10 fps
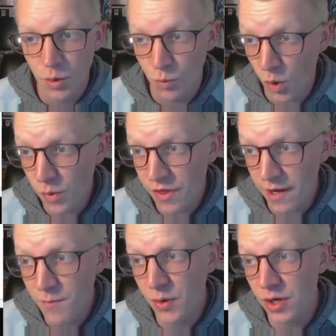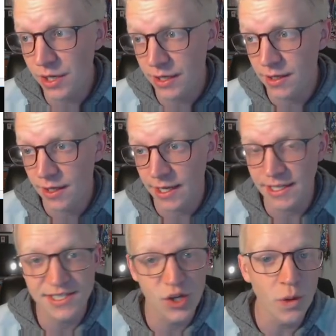Well, with input,
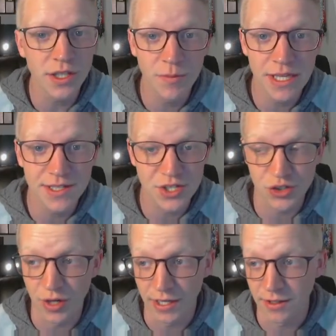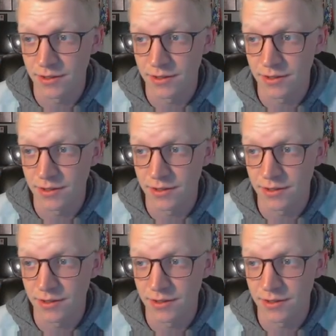it's going to be a string.